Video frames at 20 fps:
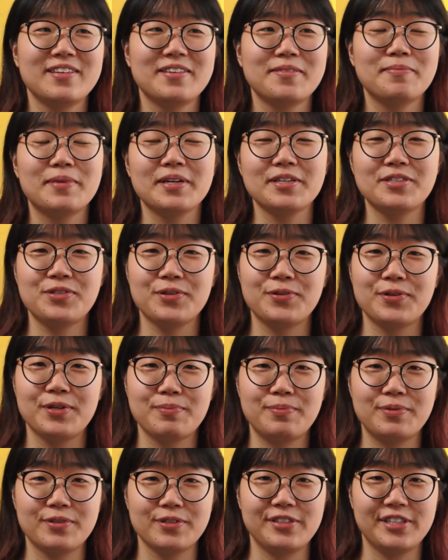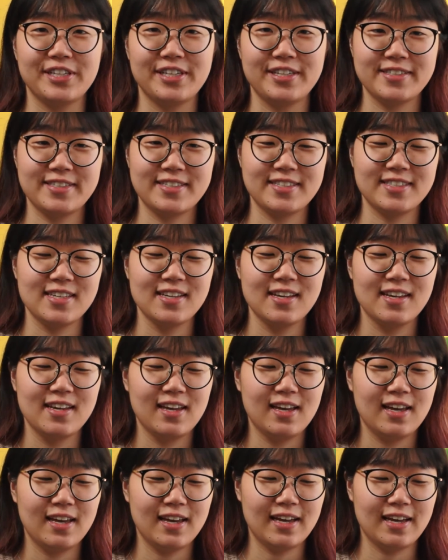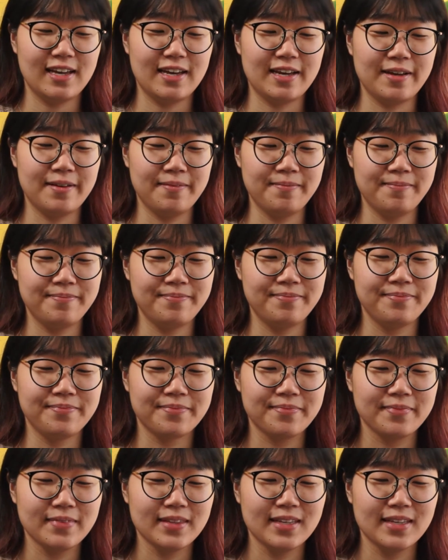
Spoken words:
my sewing projects. If